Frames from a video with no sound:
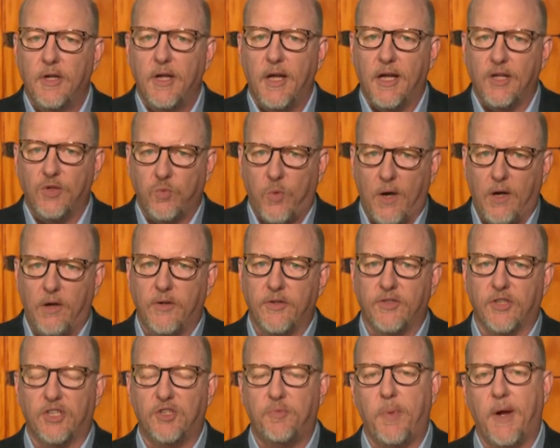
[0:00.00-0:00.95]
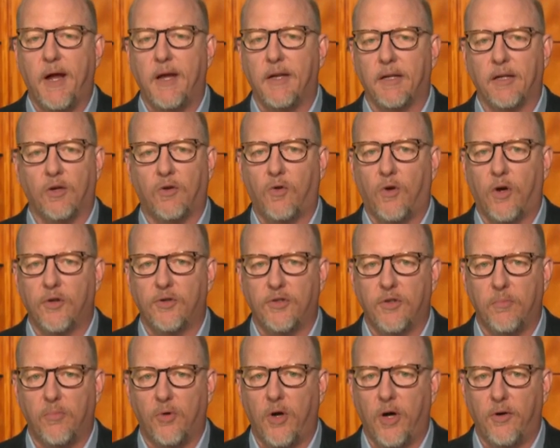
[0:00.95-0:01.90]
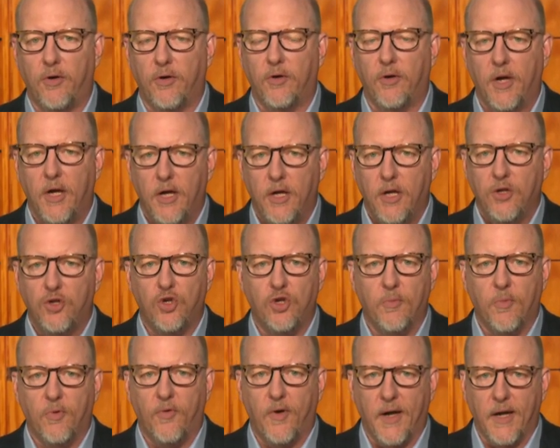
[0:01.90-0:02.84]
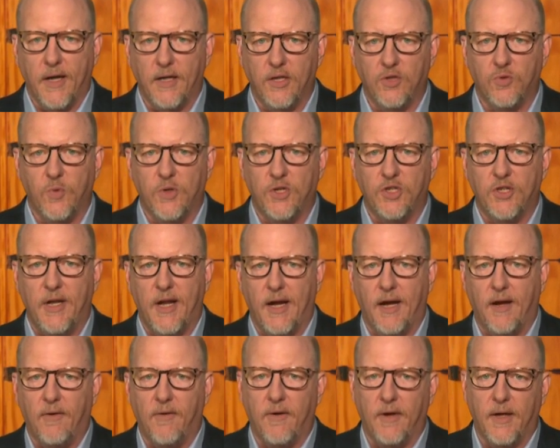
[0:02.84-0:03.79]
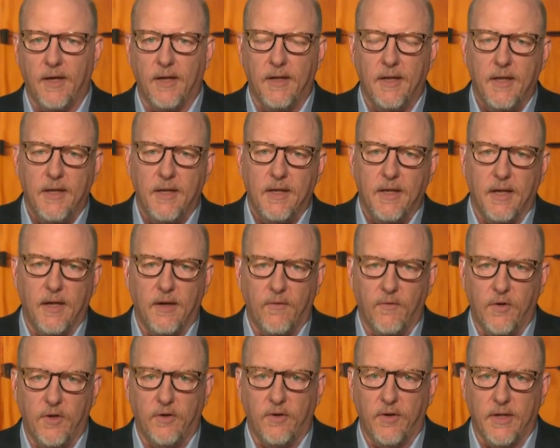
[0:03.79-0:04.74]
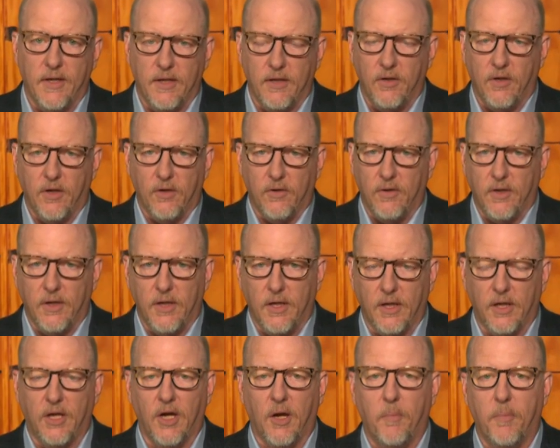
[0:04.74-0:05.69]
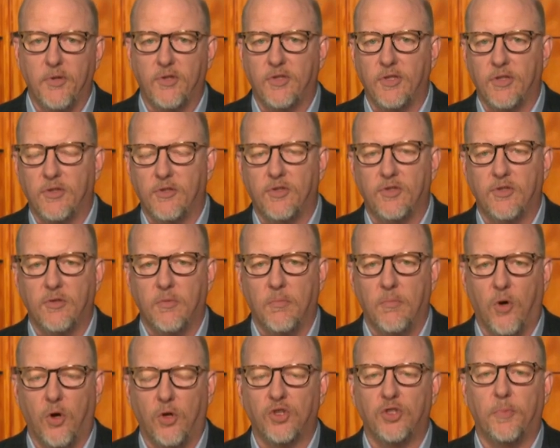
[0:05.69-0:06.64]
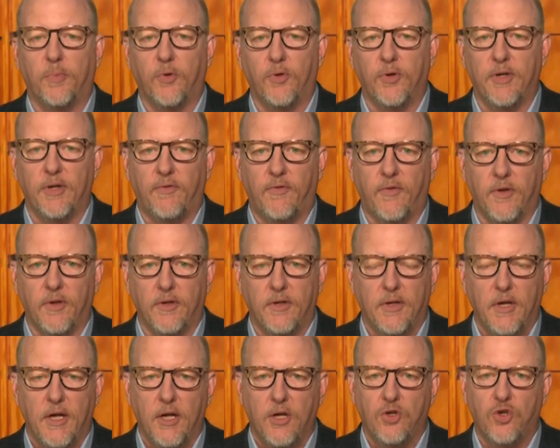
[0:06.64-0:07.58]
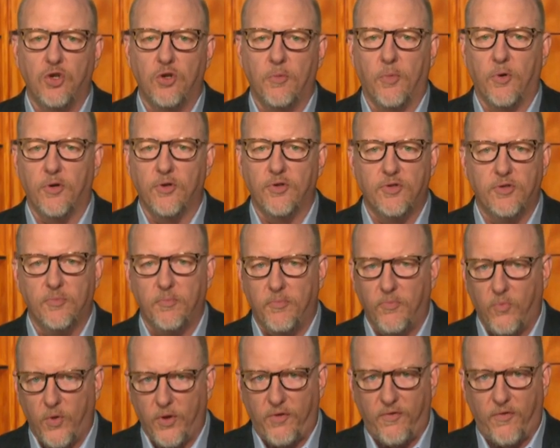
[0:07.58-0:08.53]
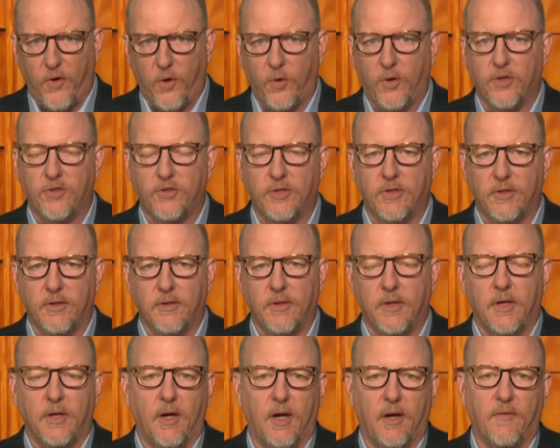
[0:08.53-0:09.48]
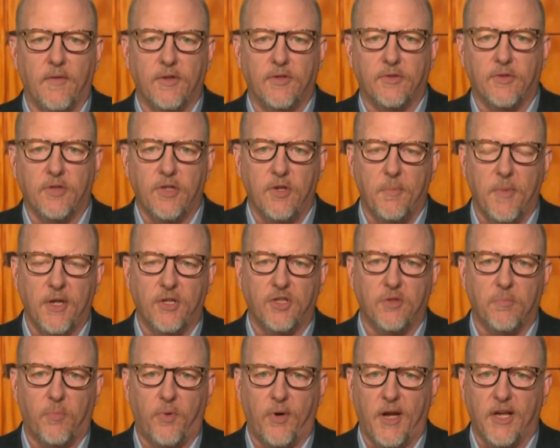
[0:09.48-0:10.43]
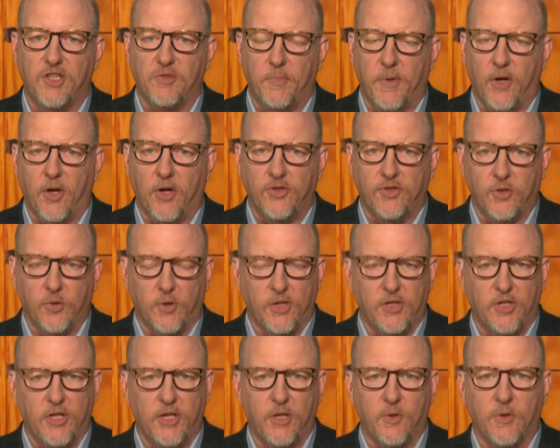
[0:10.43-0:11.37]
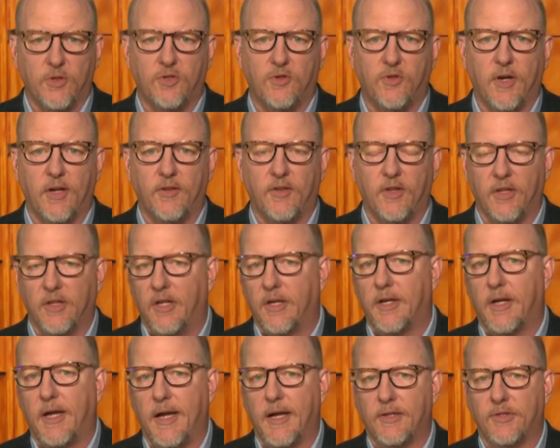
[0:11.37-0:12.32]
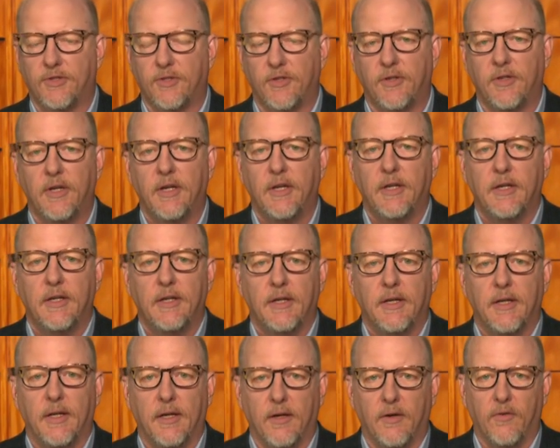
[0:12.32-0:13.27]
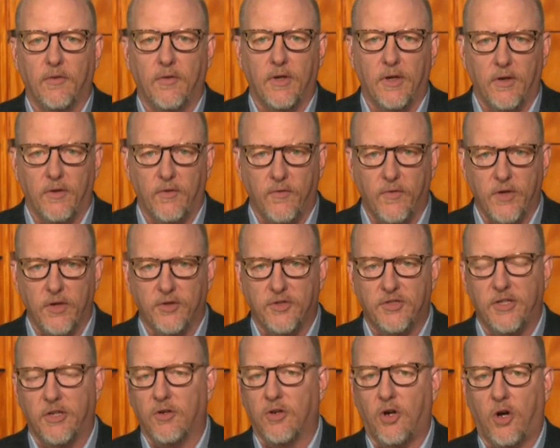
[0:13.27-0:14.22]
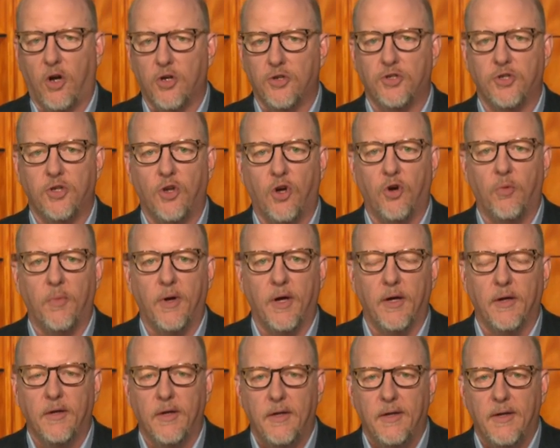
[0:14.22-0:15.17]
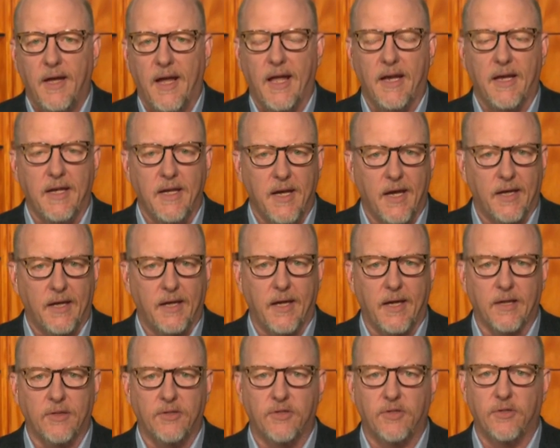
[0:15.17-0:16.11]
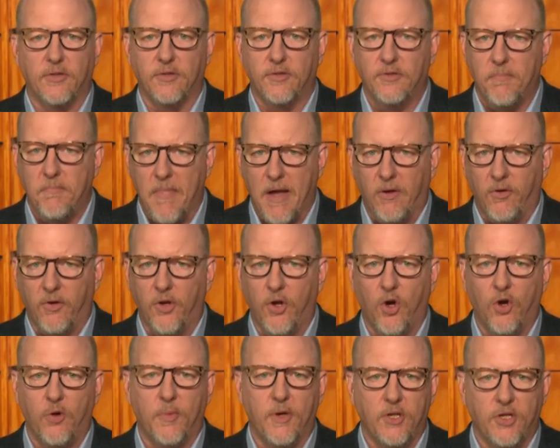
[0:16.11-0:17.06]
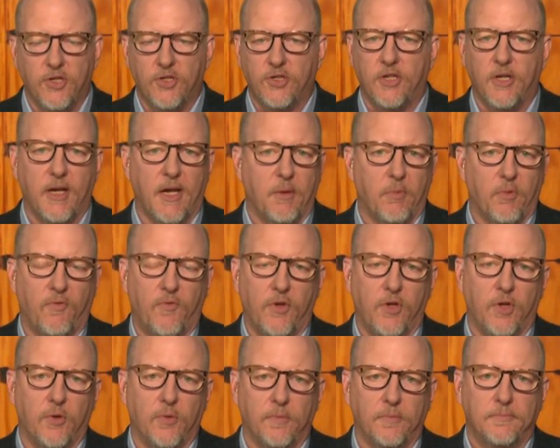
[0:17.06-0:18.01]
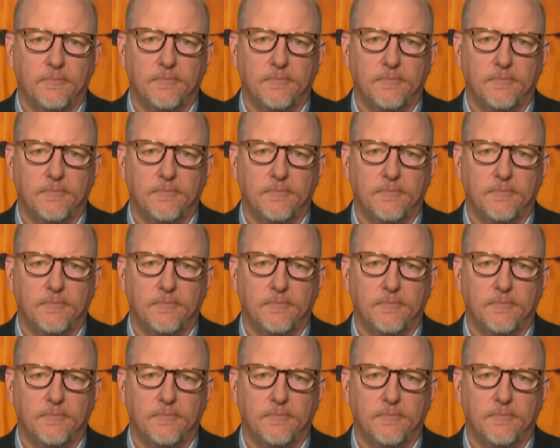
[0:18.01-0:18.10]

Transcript: as well as expanding across a broader tumor range, which now uh, uh really uh, uh, encompasses multiple different tumors with focus, and, and obviously you mentioned breast, but also continuing strength in lung cancer, renal cell carcinoma, head and neck cancers, melanoma, just to name a few.